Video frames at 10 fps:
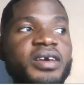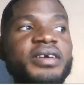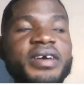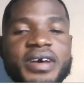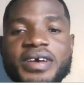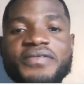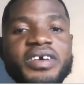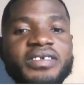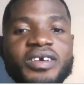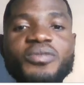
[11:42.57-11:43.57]
Ms. Atta
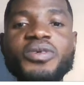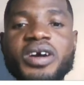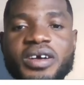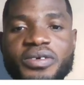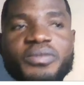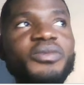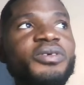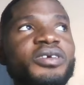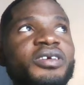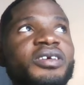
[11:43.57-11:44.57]
Mills, but more
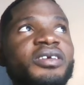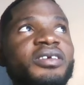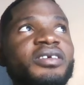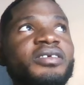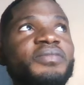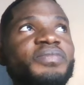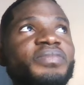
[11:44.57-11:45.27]
substantively though, the